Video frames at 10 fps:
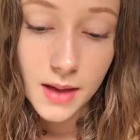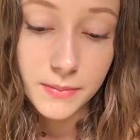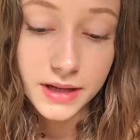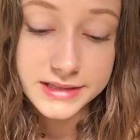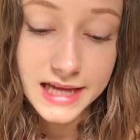
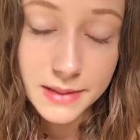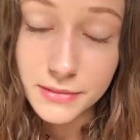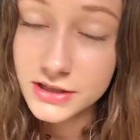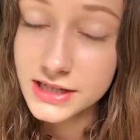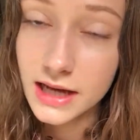because he had
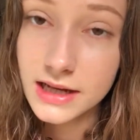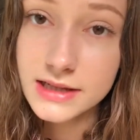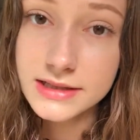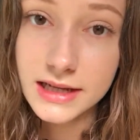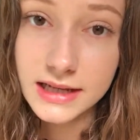mercy on
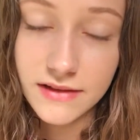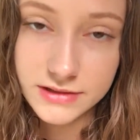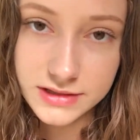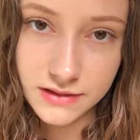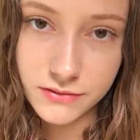us and gave
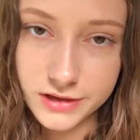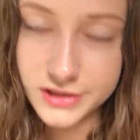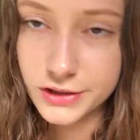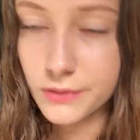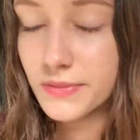his son for
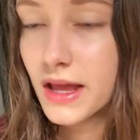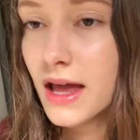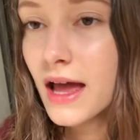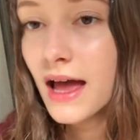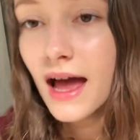us. So
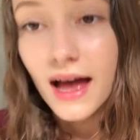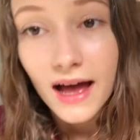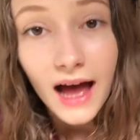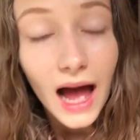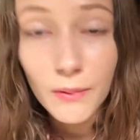
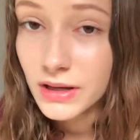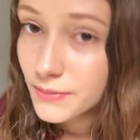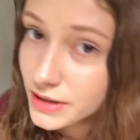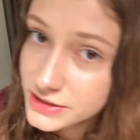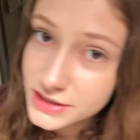I went a
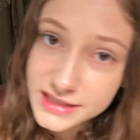bunch